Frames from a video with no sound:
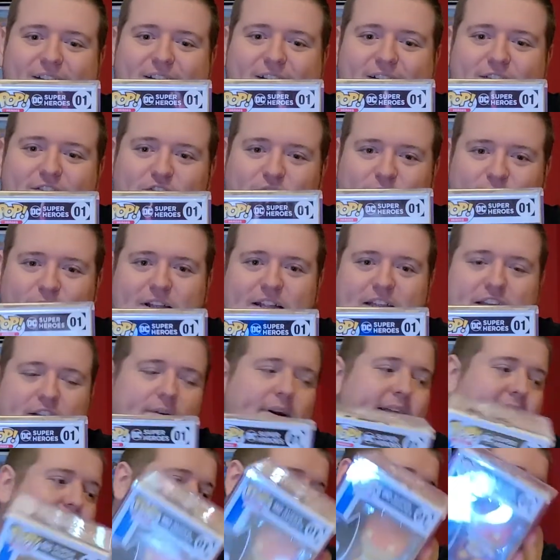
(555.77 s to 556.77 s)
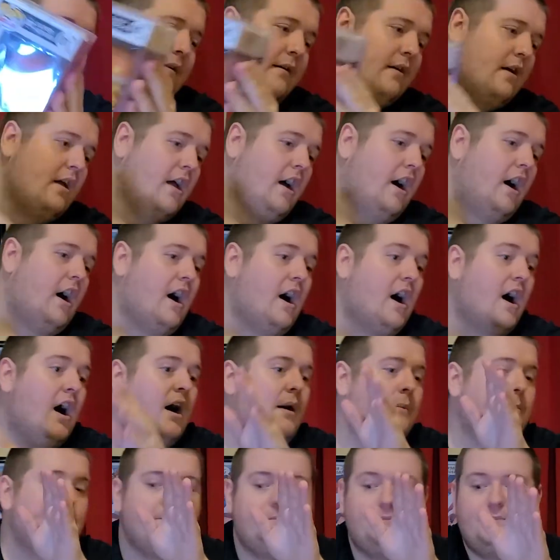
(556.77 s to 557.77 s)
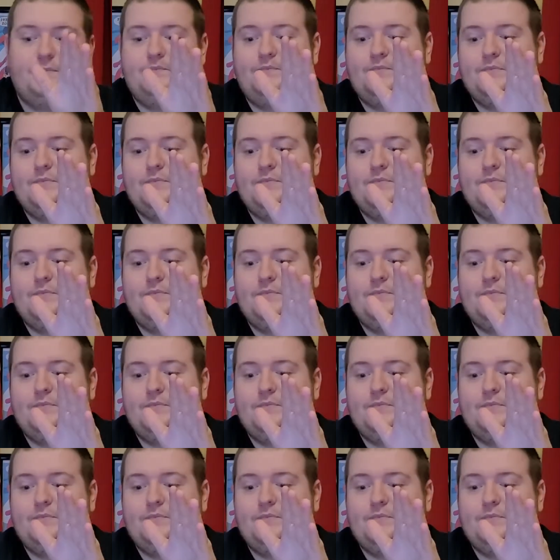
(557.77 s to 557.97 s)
So really great there. Um,